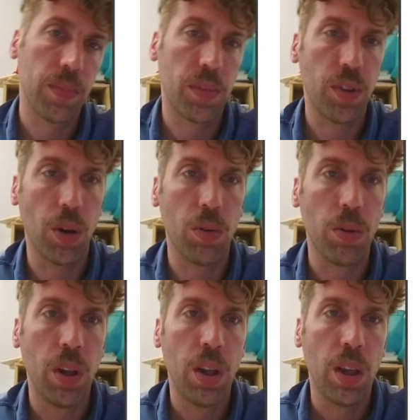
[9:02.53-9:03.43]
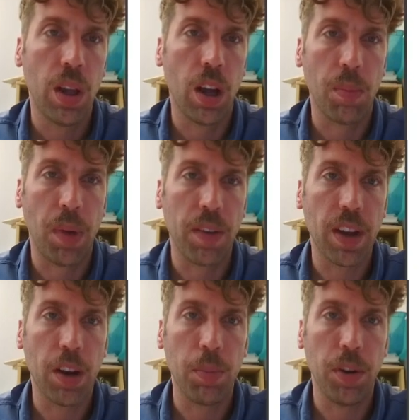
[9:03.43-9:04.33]
So I've
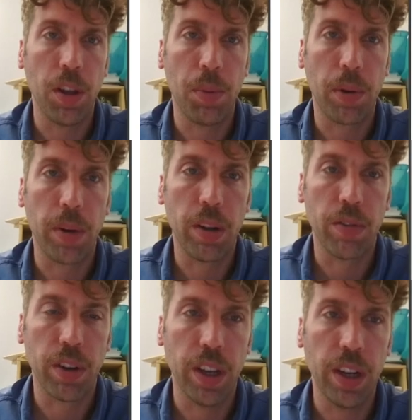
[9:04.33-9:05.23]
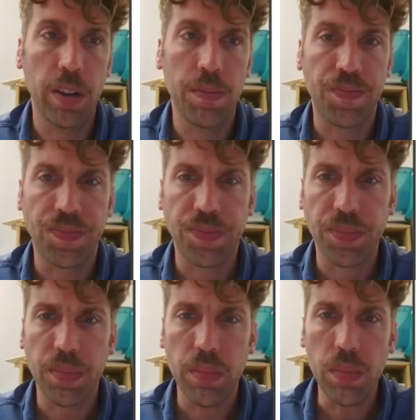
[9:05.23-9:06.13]
got it pulled up already over here.
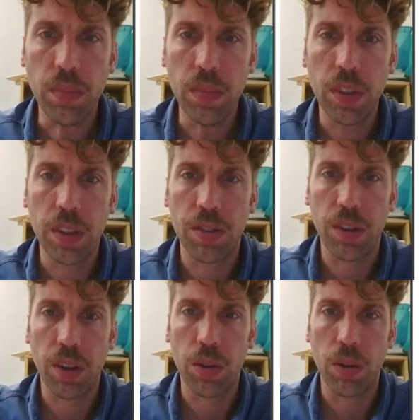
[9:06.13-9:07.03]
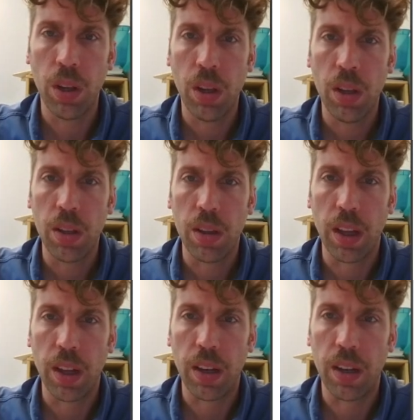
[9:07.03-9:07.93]
And so
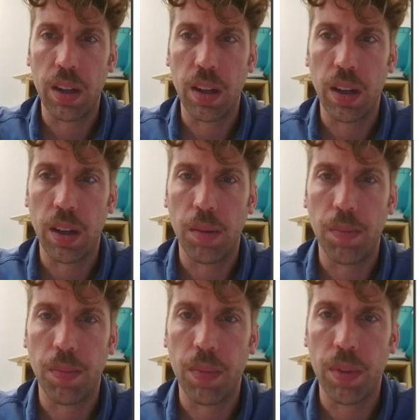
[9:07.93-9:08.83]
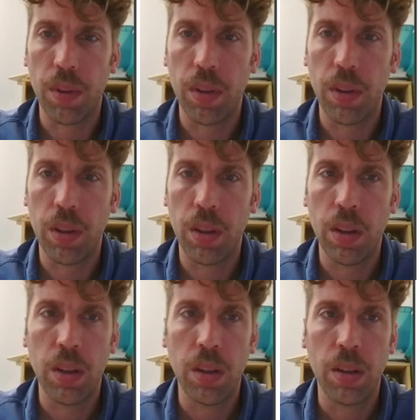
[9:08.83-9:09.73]
then
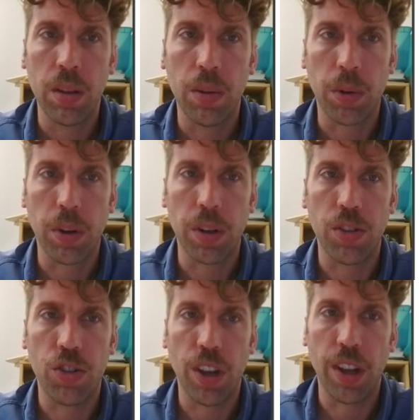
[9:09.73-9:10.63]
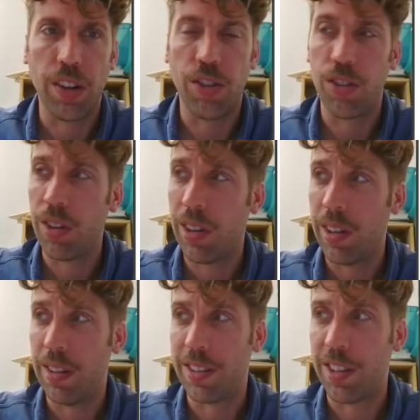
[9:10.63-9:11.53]
we're going to change
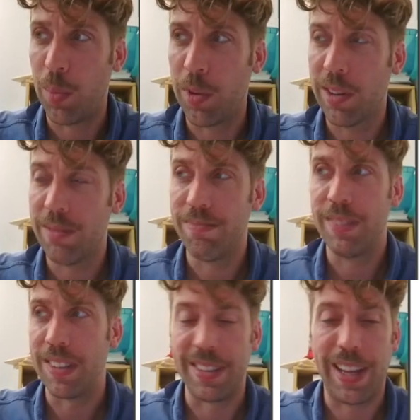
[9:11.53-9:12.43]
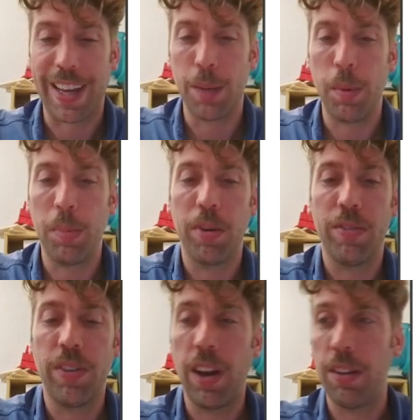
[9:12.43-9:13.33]
this number. It's not going to be
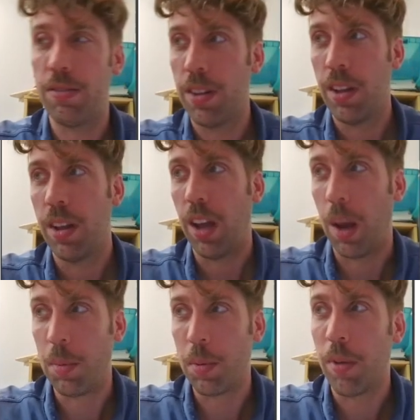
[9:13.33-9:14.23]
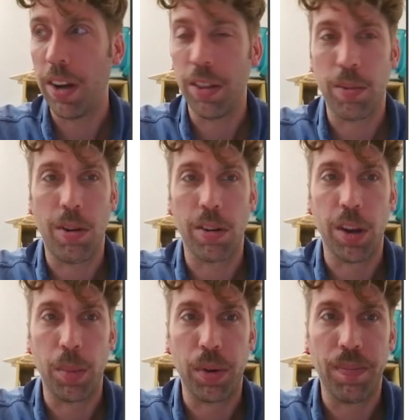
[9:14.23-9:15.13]
0.5. I'm going to write in the wrong
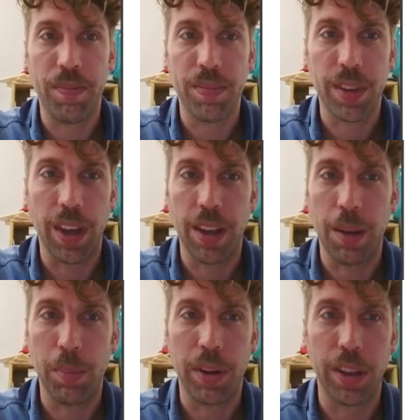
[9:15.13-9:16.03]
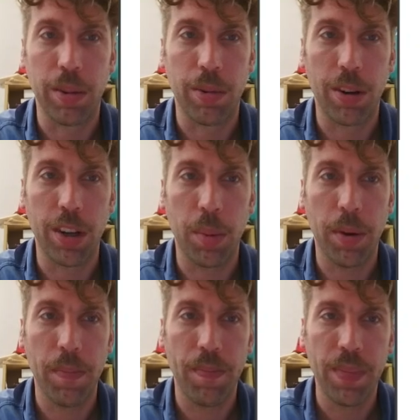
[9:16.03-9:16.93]
number. Okay, I'm putting in the wrong number.